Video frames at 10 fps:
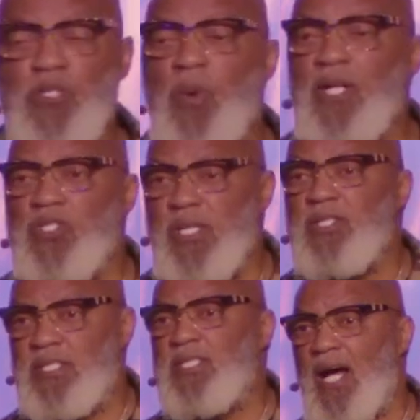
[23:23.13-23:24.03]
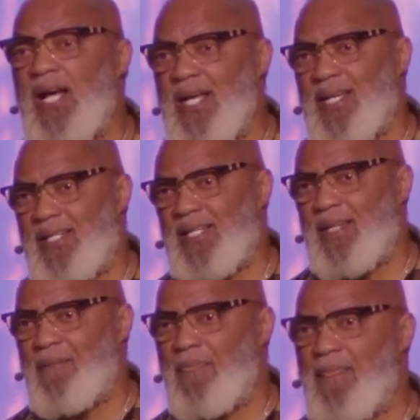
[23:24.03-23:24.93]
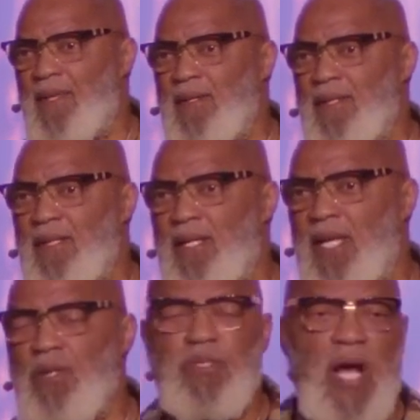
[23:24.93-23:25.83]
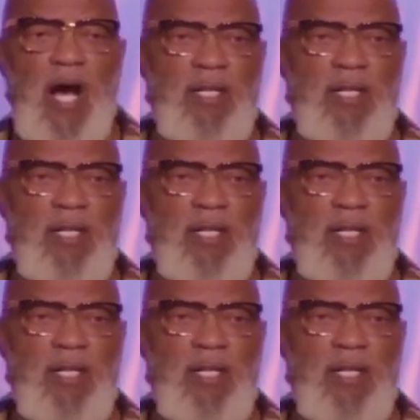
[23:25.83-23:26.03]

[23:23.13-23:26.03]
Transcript: That's why Jesus died. He was